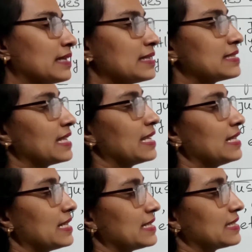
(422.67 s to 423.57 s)
Seen
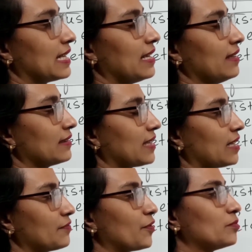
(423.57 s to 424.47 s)
is the
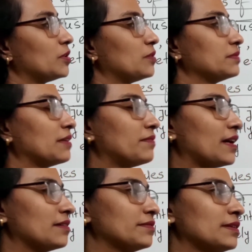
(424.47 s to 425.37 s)
third form of the
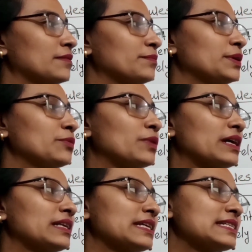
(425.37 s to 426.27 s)
verb.
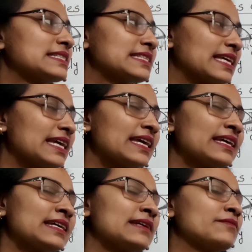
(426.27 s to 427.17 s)
V1 is see,
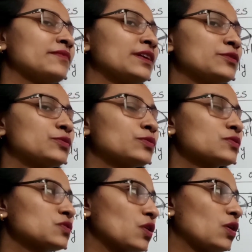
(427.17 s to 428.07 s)
V2
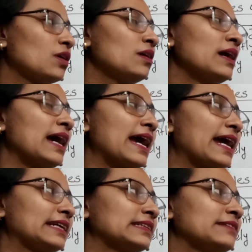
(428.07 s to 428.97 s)
saw,
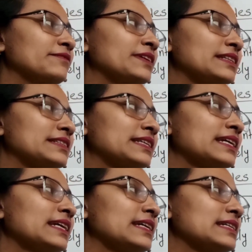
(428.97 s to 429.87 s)
and
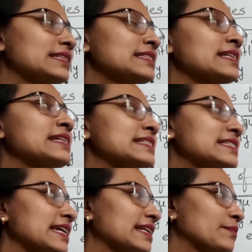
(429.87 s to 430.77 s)
V3 is
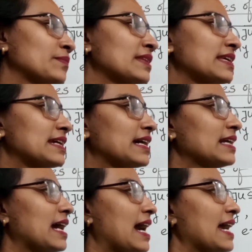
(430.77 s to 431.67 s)
seen.
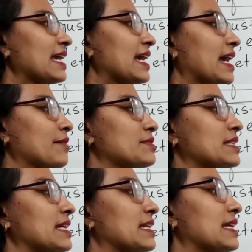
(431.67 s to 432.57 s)
Here I have
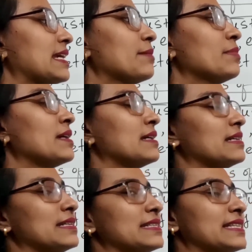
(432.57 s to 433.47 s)
seen him
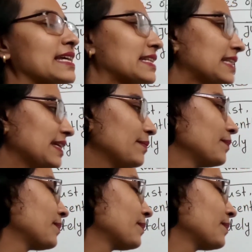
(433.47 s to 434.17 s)
recently.